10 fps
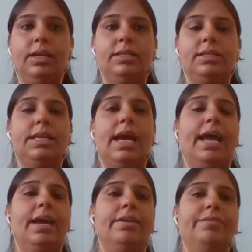see,
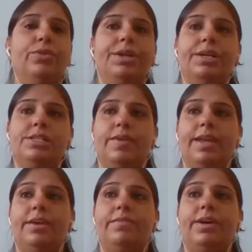I have noticed
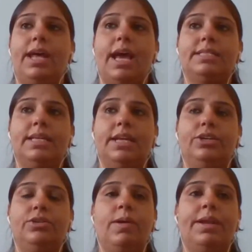whenever I send
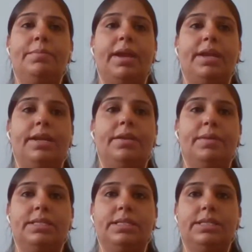you a reminder
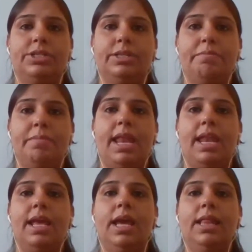message in the mail
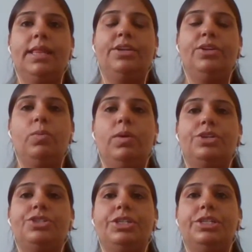that your
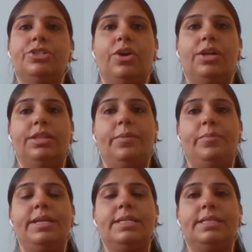worksheet is not there,
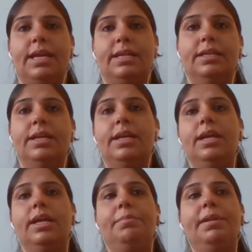please send.
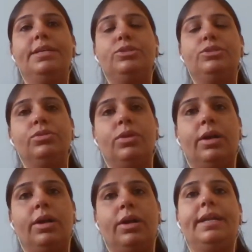Please do, do
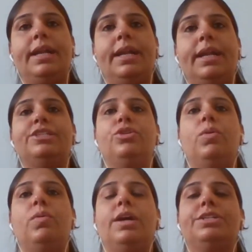not
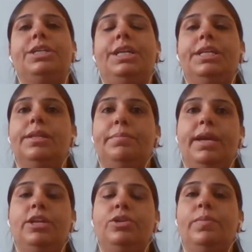attach your worksheet in
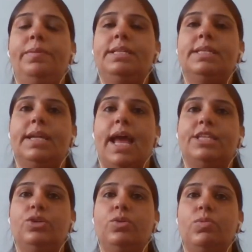the mail. You please
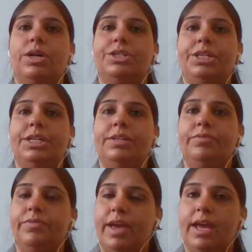attach your worksheet
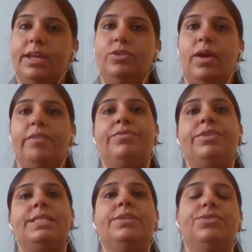in where you
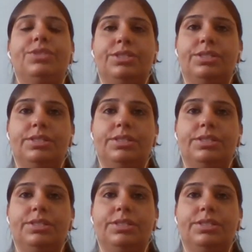have received.